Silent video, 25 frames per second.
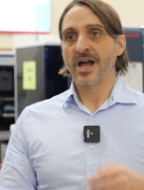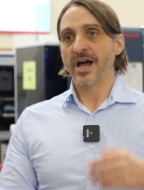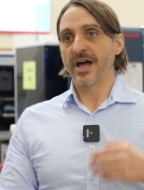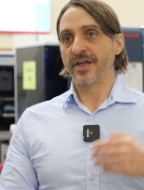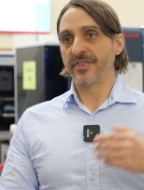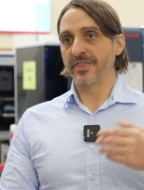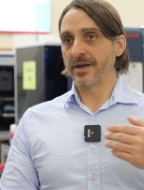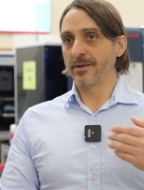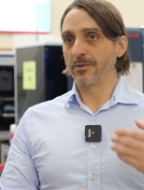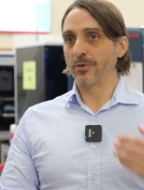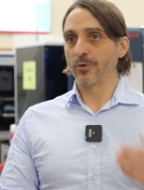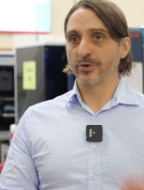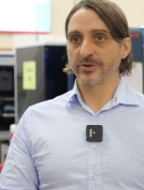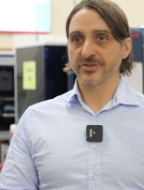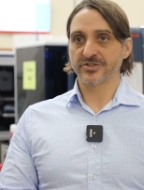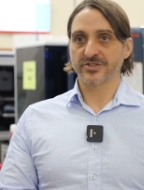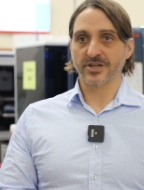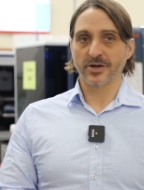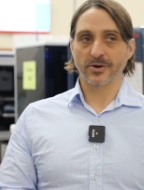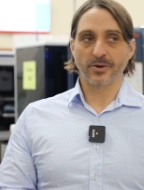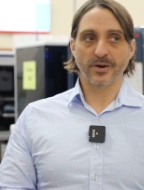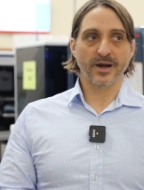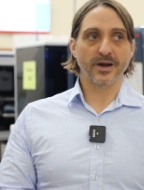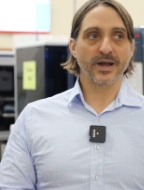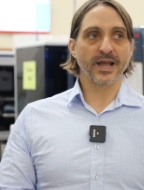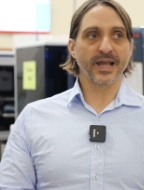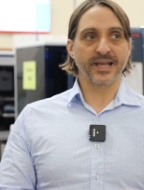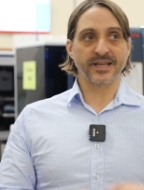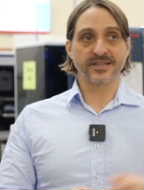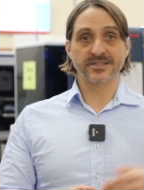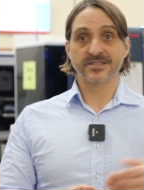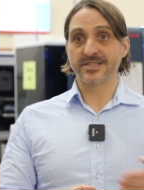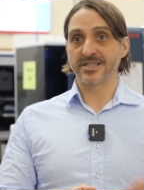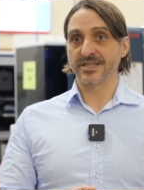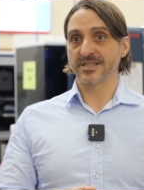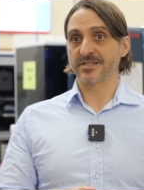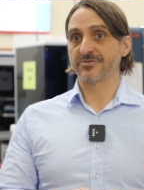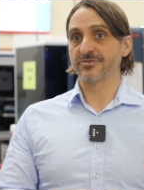and then also,
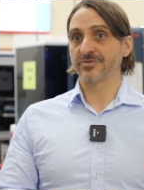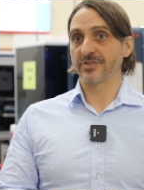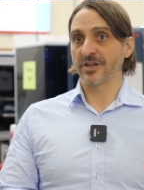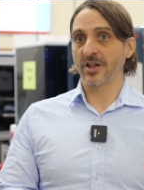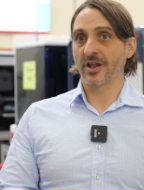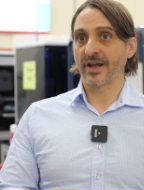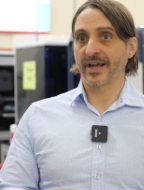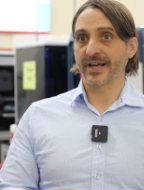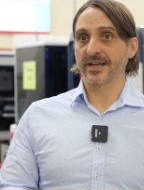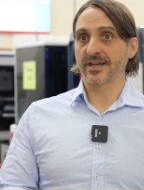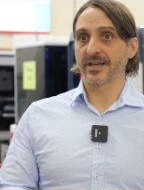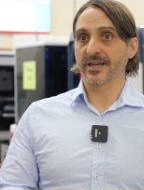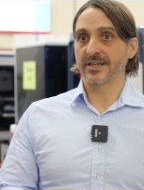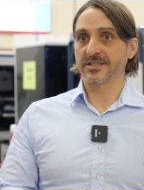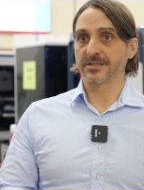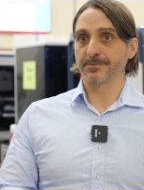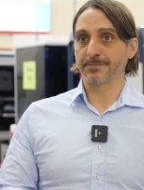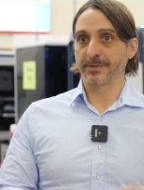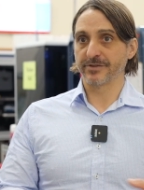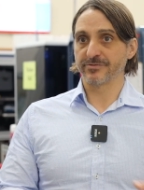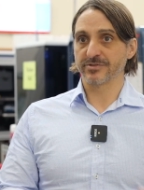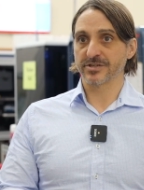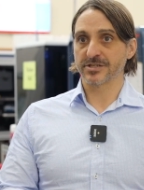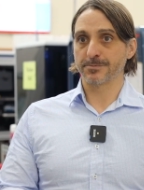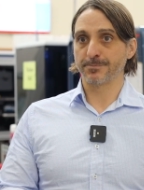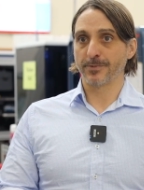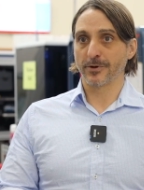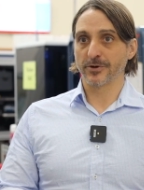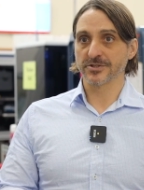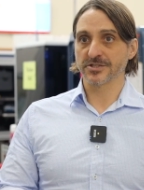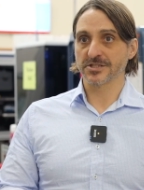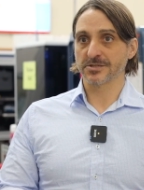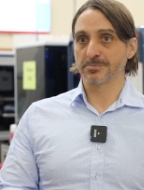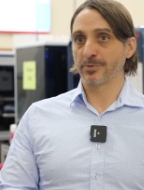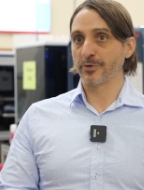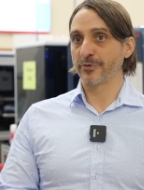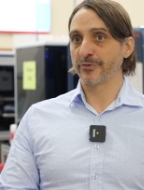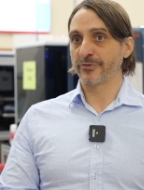is this likely to be
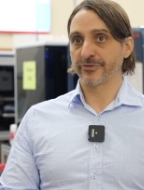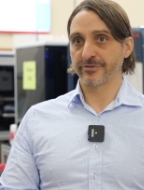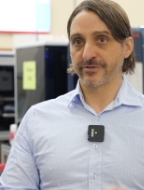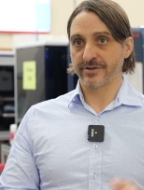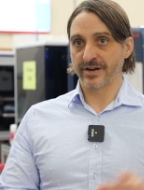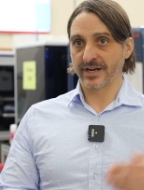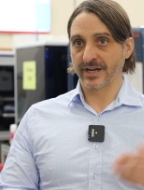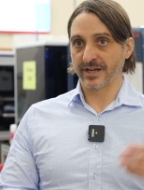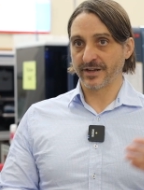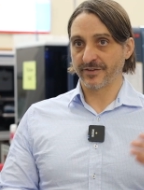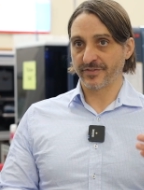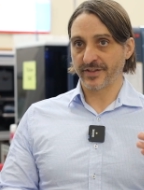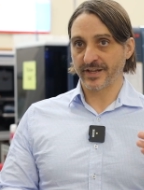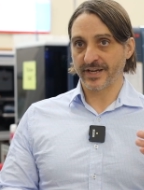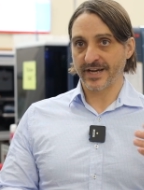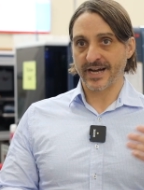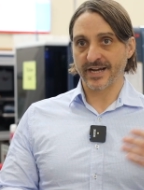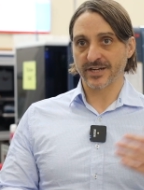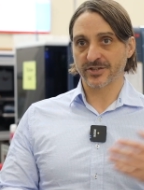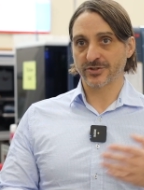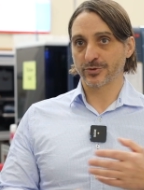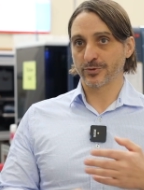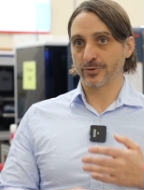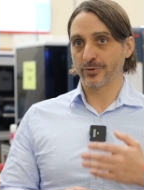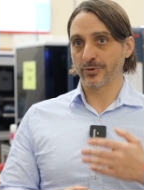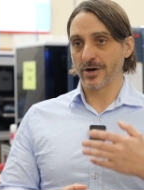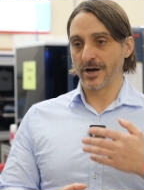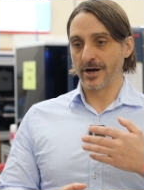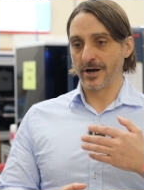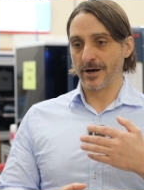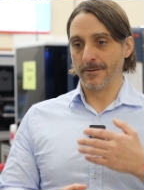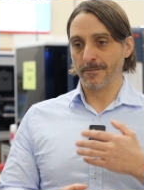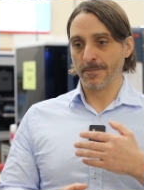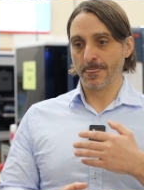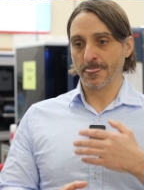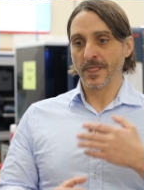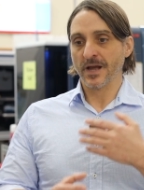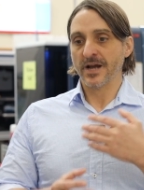responsible for any of the actual
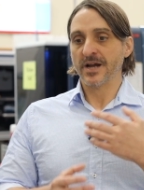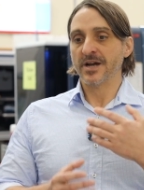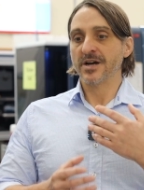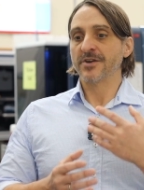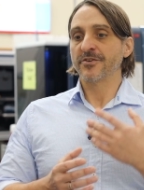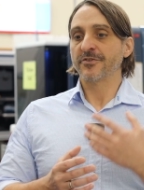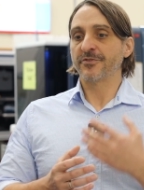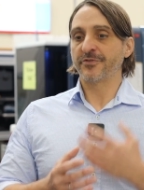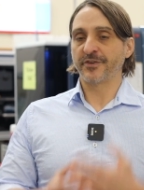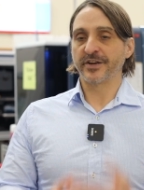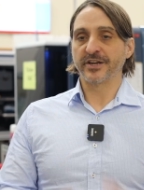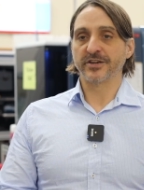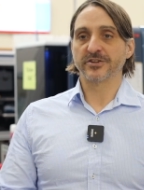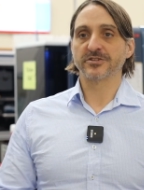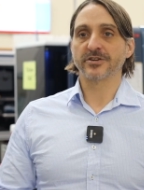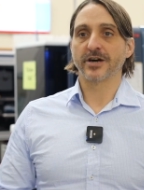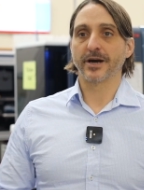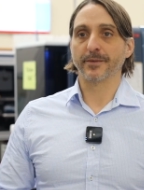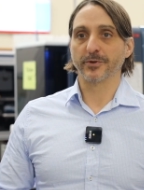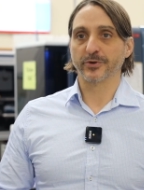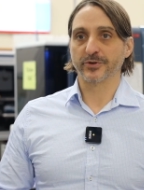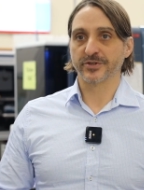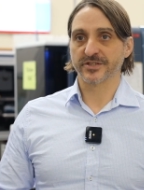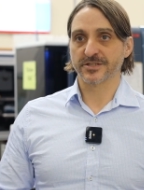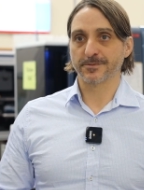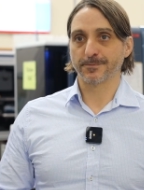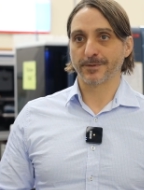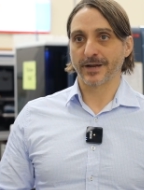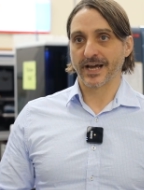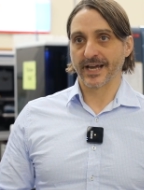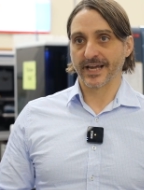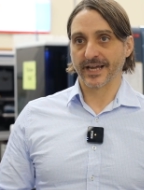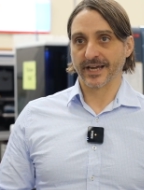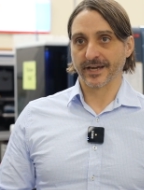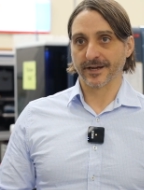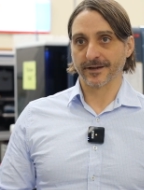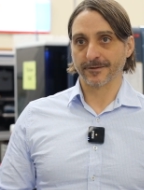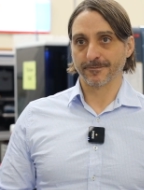phenotype you're
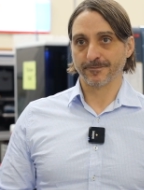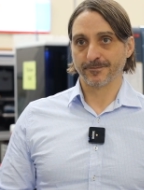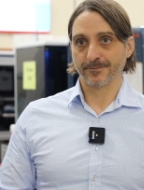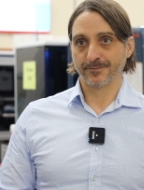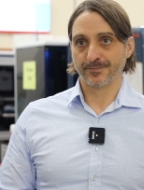displaying?